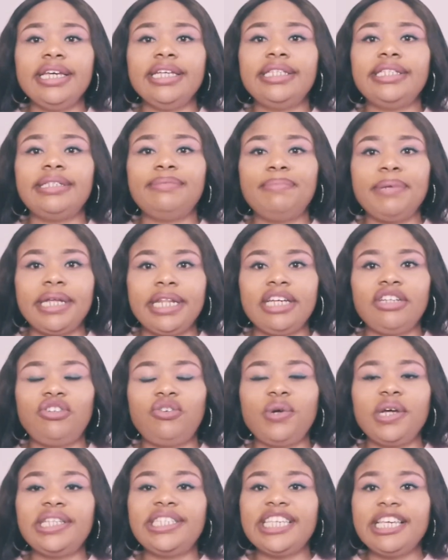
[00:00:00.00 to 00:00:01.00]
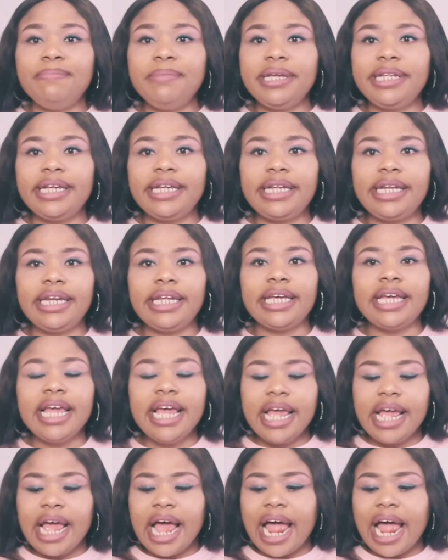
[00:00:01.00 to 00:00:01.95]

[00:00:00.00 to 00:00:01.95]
It penetrates immediately.